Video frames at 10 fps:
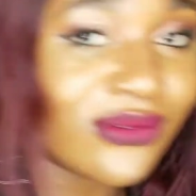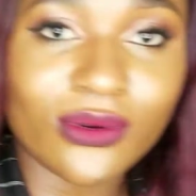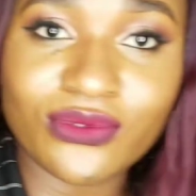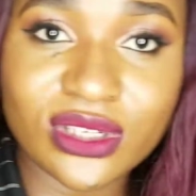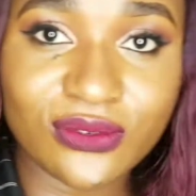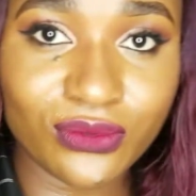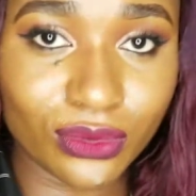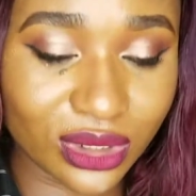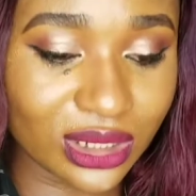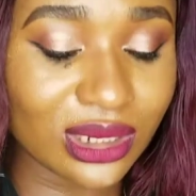of this
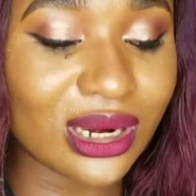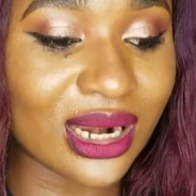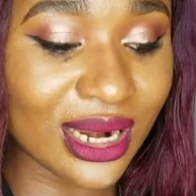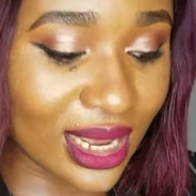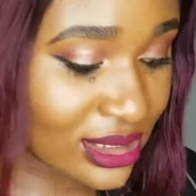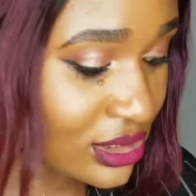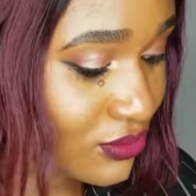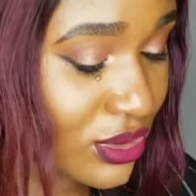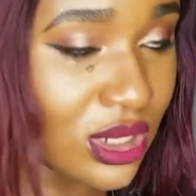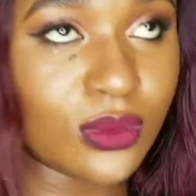phone lasts
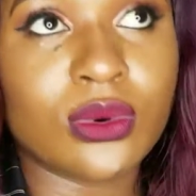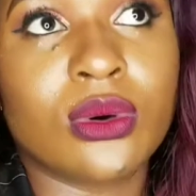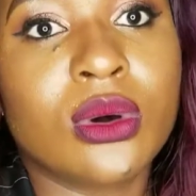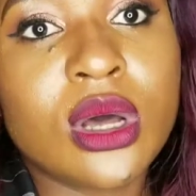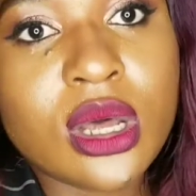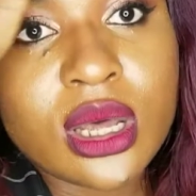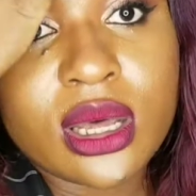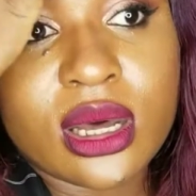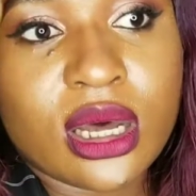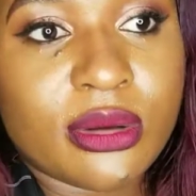really well.
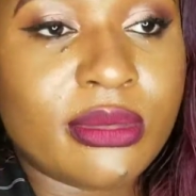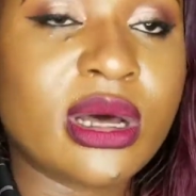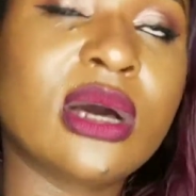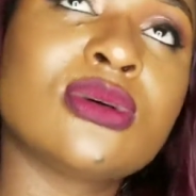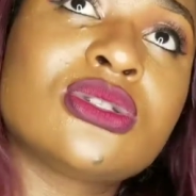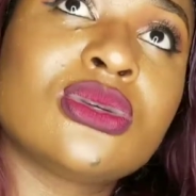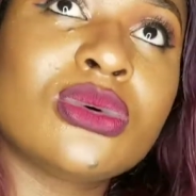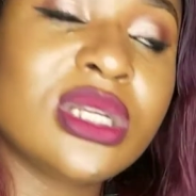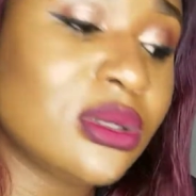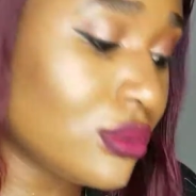I was
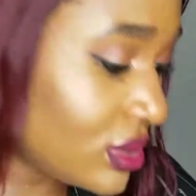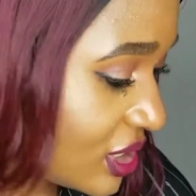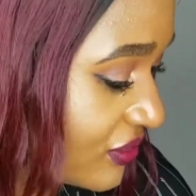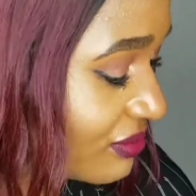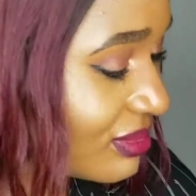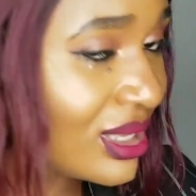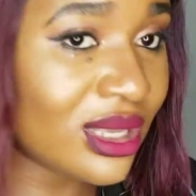told it could give me